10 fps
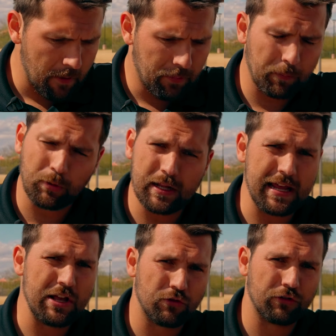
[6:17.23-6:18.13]
But a pretty
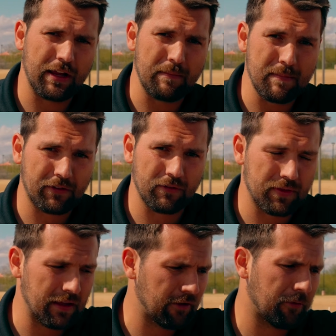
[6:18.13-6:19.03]
interesting mix of
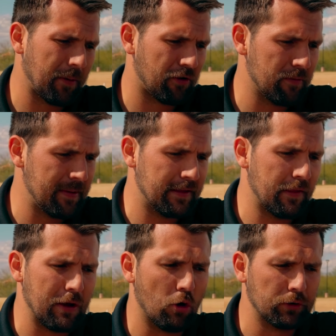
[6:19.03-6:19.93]
things, especially being
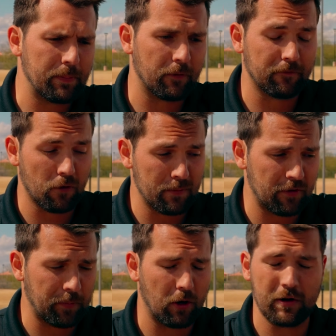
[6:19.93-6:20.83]
that the only
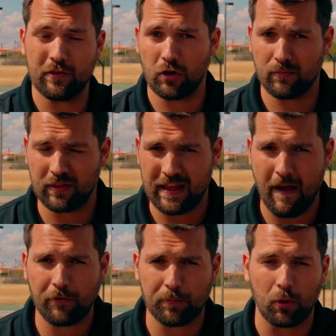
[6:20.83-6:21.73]
performance part in terms of the
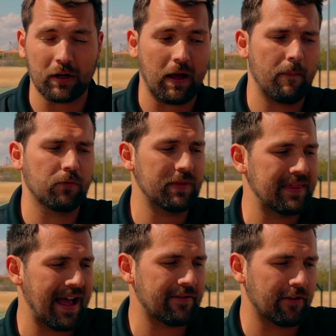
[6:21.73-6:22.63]
F-Sport comes with
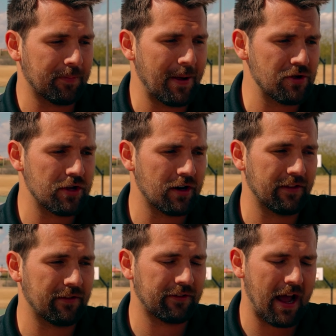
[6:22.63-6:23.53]
that suspension
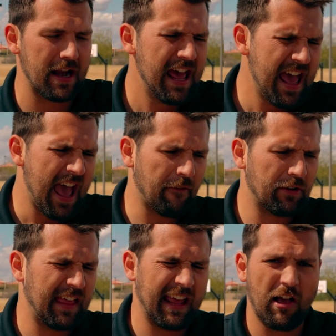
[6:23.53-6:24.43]
on the side,
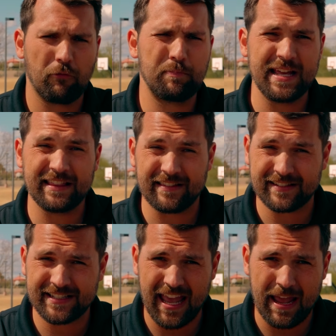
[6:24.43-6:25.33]
everything else being the
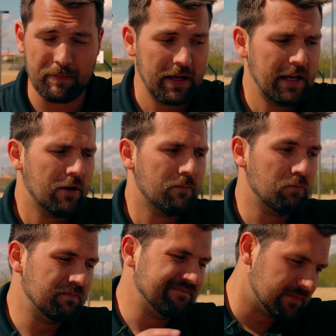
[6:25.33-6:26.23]
same,
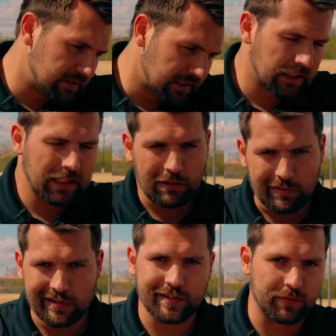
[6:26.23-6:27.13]
along
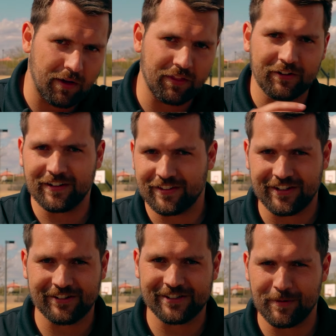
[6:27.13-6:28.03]
with some other
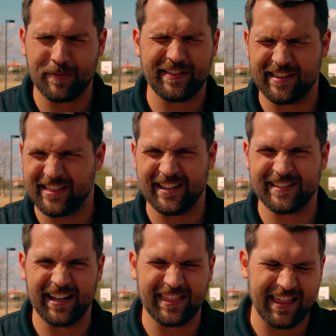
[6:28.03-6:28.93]
exterior bits and
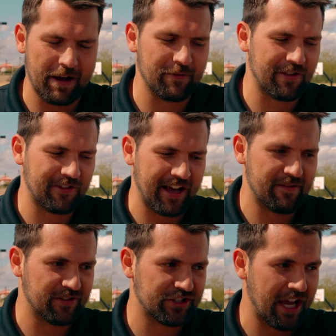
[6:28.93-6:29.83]
things like that, which is kind
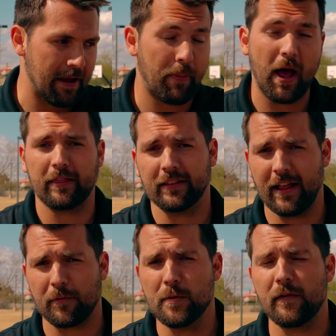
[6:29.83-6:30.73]
of a shame. But
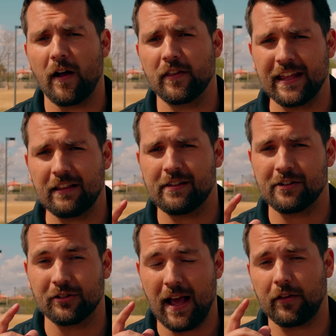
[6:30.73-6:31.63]
let's move on to the
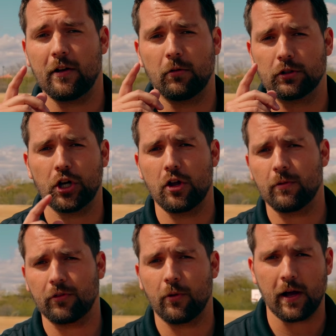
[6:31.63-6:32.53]
interior next, and we'll show you
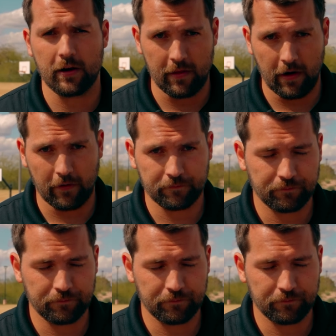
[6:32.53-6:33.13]
what's going on in there.